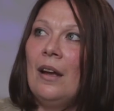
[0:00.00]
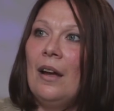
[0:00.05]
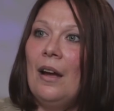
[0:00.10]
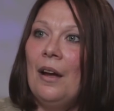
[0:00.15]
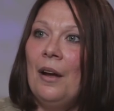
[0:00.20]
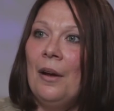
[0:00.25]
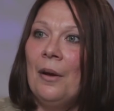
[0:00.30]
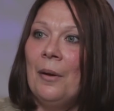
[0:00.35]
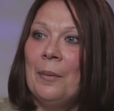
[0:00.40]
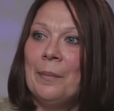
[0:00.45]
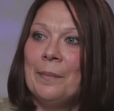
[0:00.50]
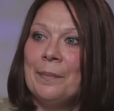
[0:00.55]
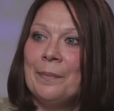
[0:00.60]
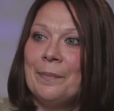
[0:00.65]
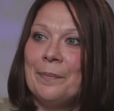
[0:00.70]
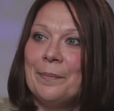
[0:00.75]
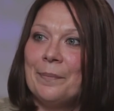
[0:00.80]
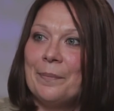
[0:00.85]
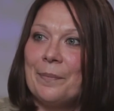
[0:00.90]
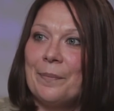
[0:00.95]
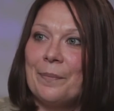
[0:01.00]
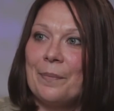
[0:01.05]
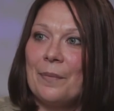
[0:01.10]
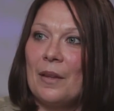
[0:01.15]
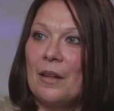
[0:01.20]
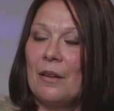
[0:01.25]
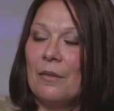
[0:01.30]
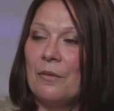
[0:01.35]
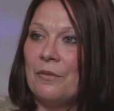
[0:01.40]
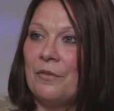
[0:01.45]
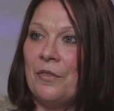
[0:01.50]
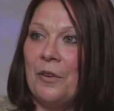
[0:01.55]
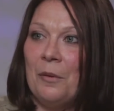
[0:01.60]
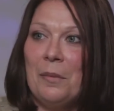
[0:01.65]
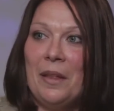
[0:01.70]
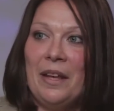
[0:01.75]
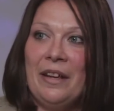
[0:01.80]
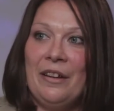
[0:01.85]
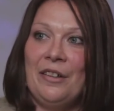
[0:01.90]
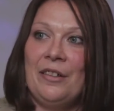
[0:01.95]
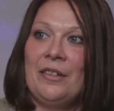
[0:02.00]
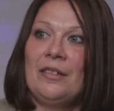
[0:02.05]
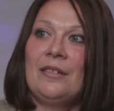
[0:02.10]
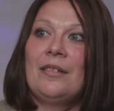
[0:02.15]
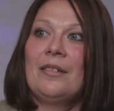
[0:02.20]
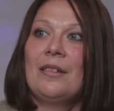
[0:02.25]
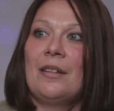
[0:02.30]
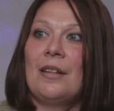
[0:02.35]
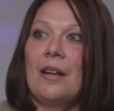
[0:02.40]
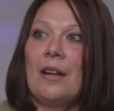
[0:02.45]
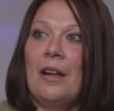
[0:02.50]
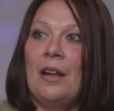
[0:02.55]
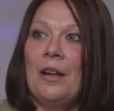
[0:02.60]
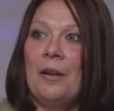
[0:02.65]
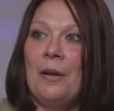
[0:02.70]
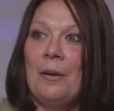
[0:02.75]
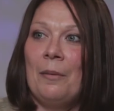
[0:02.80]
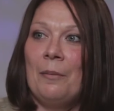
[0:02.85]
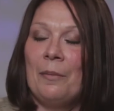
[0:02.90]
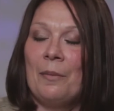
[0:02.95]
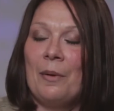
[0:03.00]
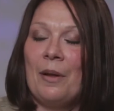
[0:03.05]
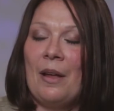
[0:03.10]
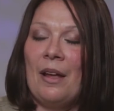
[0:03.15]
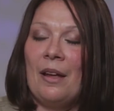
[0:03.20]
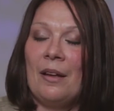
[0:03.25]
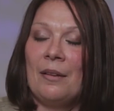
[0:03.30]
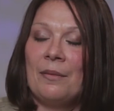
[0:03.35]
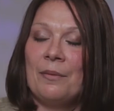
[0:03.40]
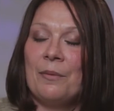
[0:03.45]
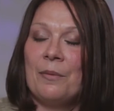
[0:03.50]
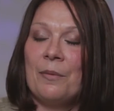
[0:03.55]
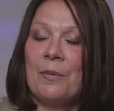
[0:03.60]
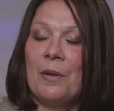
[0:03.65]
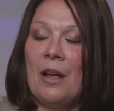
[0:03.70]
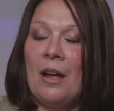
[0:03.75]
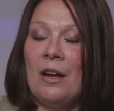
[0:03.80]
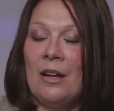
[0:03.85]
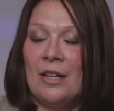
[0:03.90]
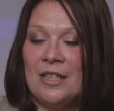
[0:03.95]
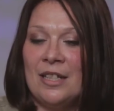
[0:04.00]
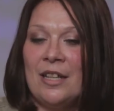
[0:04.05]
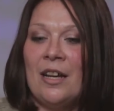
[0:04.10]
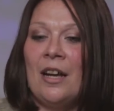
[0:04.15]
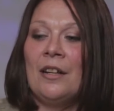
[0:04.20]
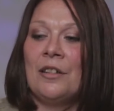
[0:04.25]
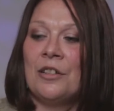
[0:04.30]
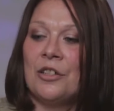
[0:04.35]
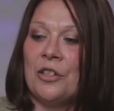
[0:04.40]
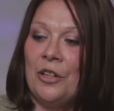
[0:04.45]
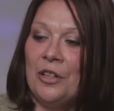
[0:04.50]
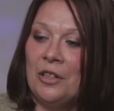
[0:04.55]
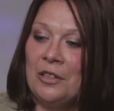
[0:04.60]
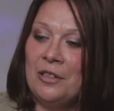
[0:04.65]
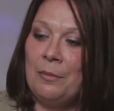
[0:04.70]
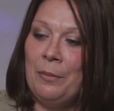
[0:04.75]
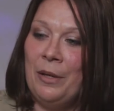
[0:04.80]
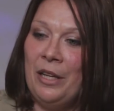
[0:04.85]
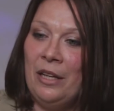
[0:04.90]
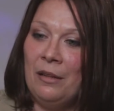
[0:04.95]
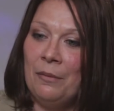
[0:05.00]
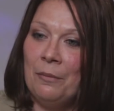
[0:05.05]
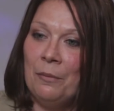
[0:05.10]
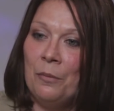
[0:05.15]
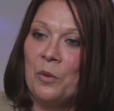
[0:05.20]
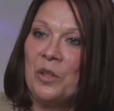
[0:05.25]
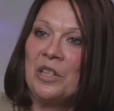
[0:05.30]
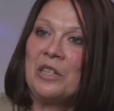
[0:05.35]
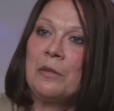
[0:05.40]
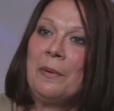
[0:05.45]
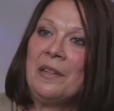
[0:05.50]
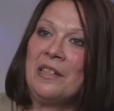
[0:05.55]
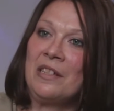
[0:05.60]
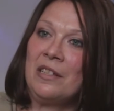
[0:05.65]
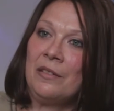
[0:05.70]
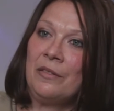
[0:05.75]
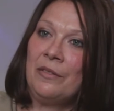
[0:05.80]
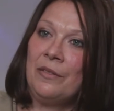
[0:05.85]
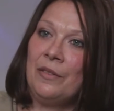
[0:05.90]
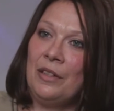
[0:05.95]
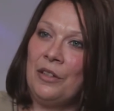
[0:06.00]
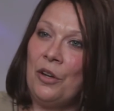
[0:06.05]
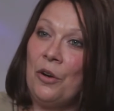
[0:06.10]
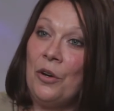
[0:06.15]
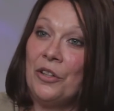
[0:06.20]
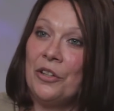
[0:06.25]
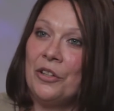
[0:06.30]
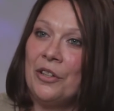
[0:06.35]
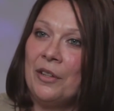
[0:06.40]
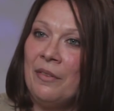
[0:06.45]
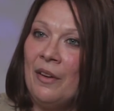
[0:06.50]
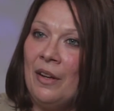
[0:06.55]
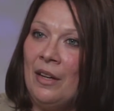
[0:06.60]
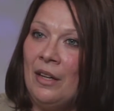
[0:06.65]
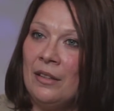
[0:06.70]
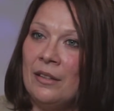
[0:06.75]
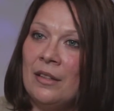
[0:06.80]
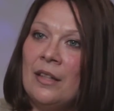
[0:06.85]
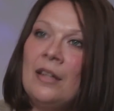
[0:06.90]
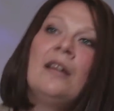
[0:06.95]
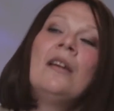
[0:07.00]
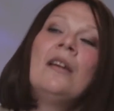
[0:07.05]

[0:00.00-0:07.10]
Oxycontin started to be more expensive and harder to find.